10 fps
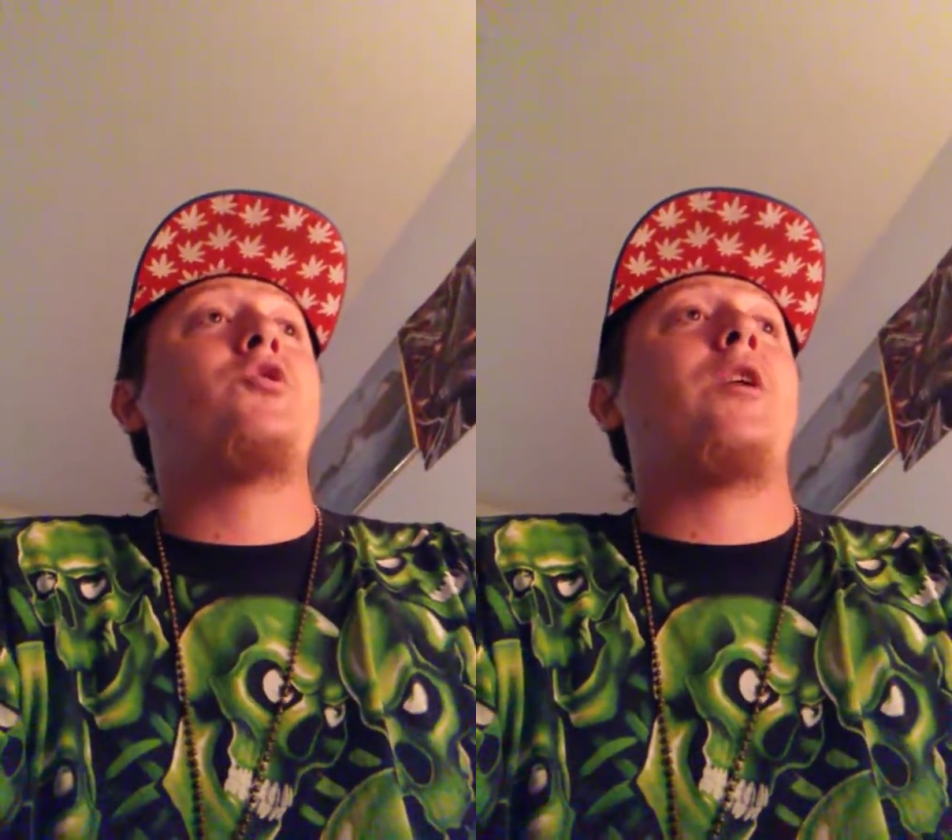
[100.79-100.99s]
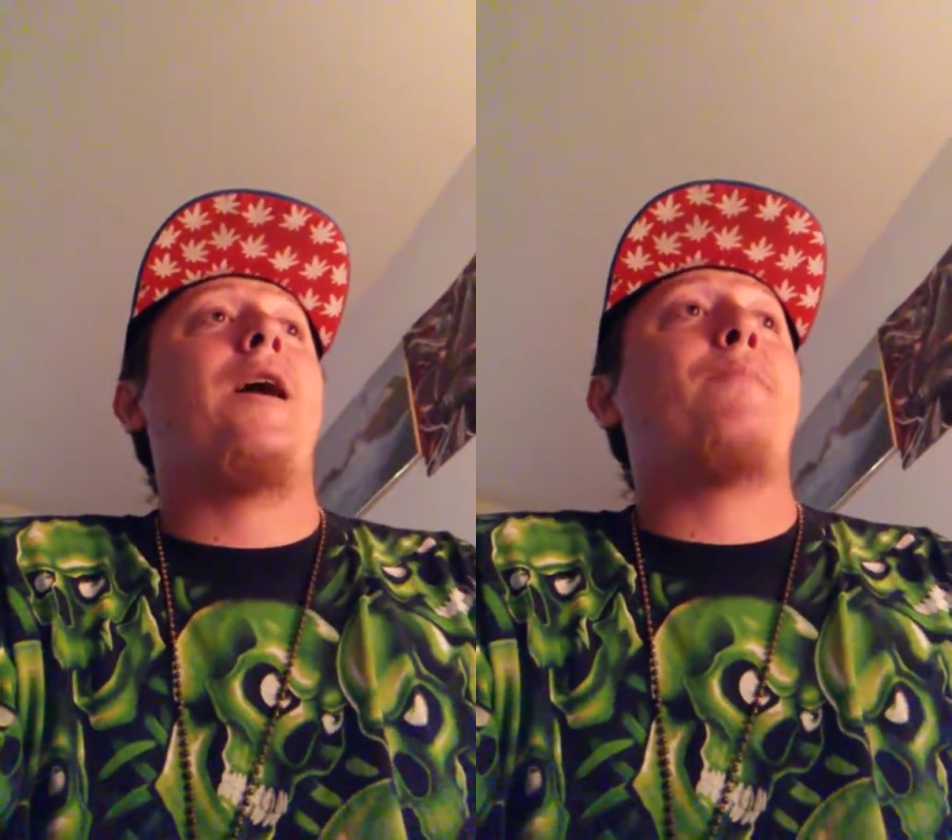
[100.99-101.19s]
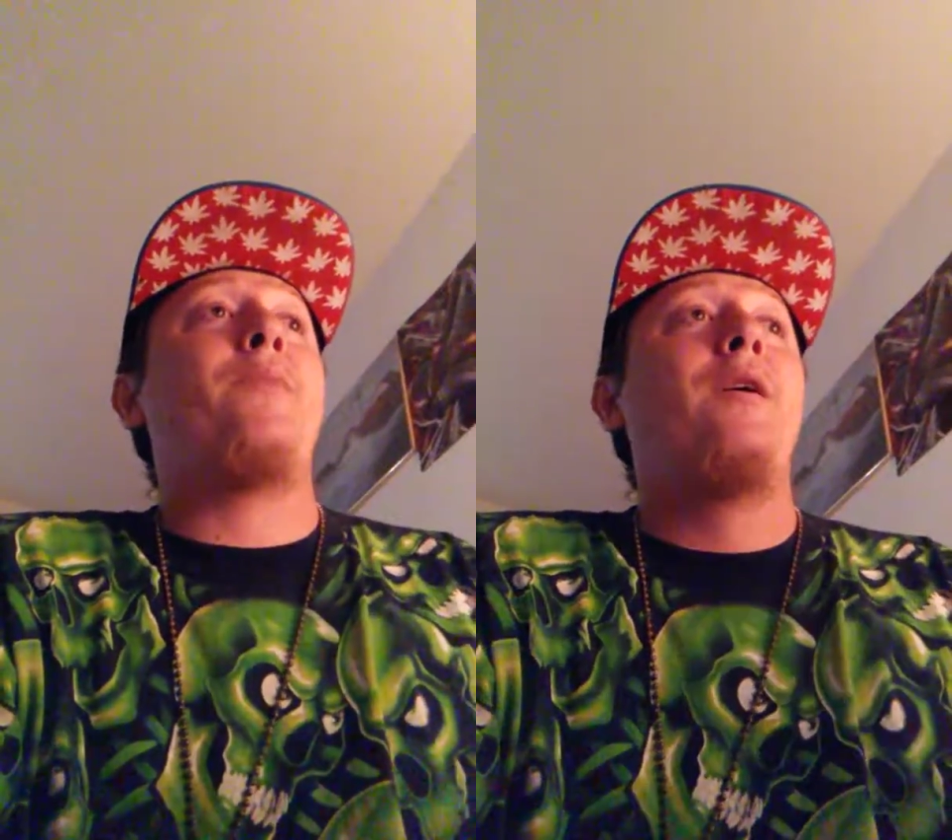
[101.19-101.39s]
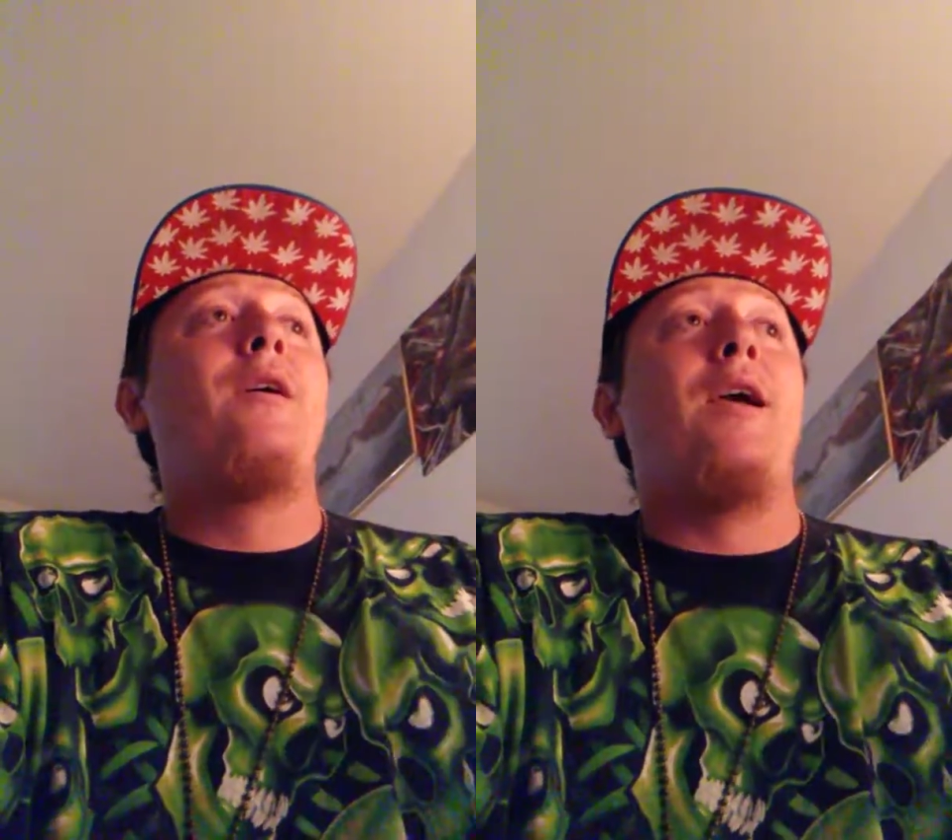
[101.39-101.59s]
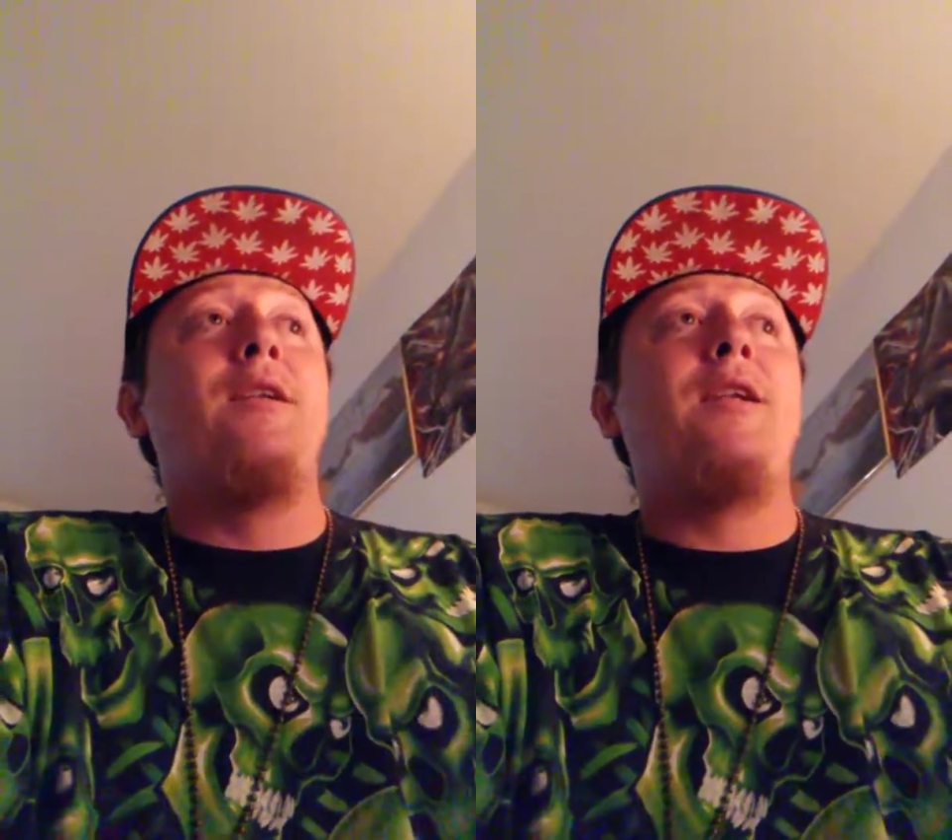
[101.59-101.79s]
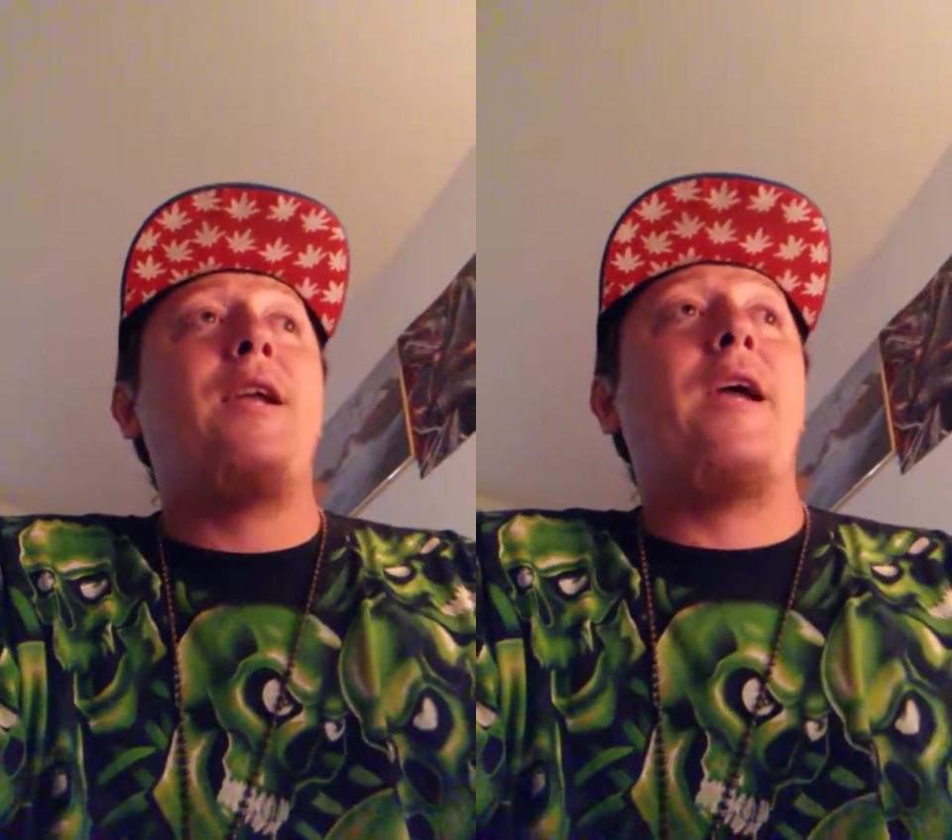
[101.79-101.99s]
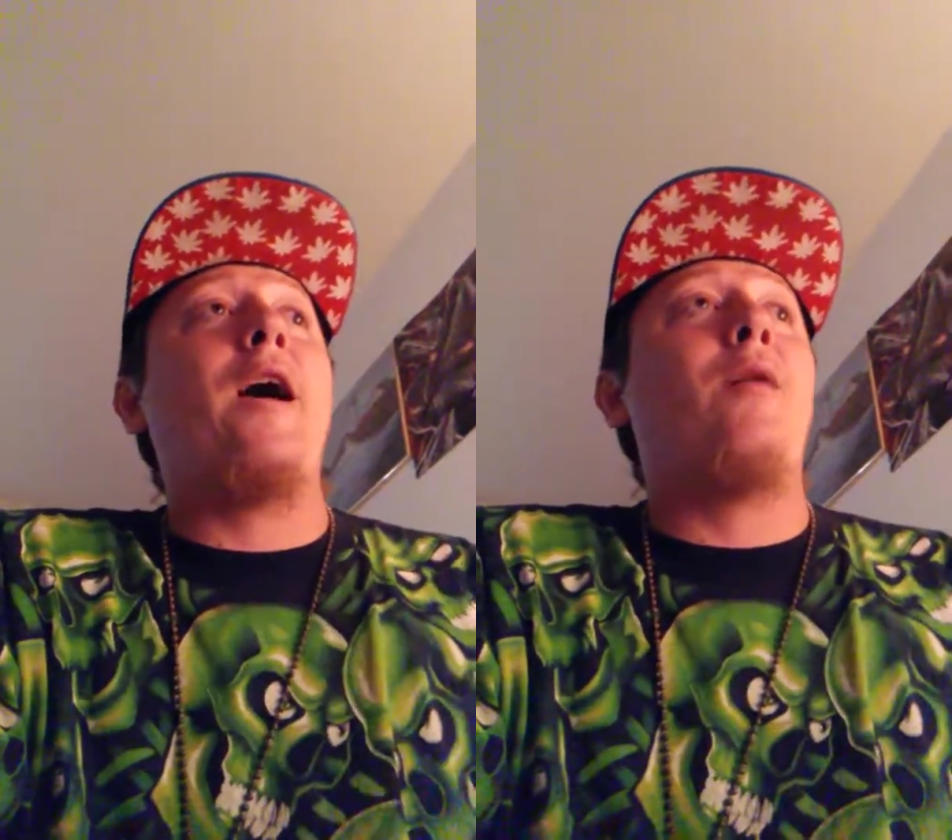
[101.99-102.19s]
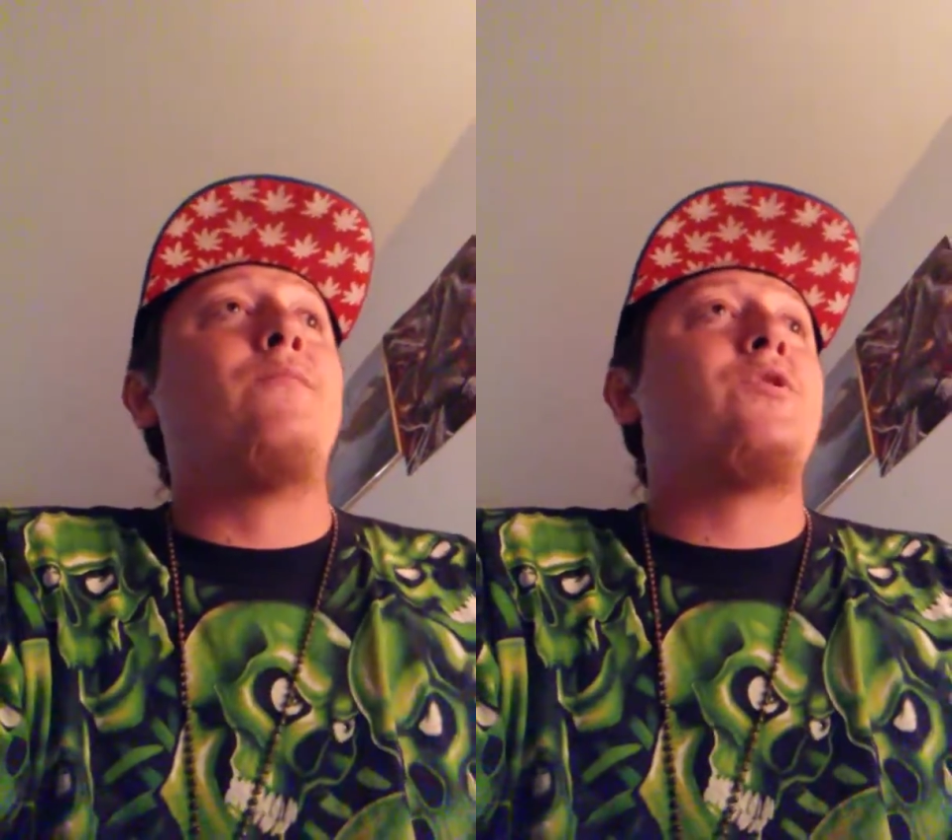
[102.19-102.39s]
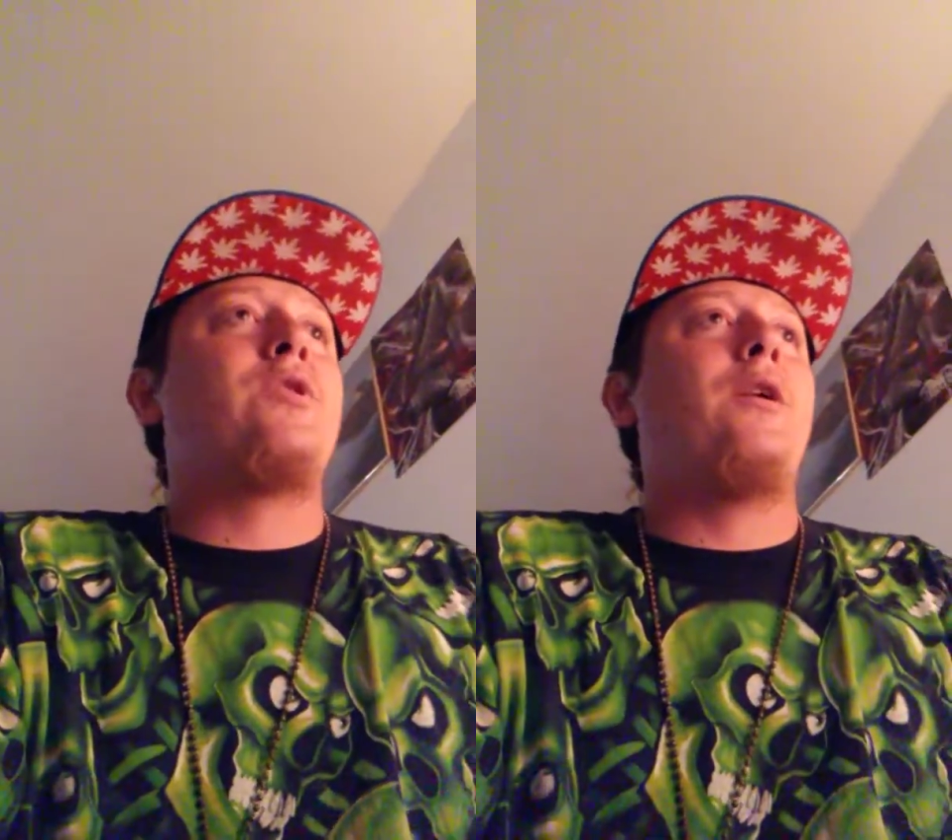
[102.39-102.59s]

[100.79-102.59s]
Shop in DMs,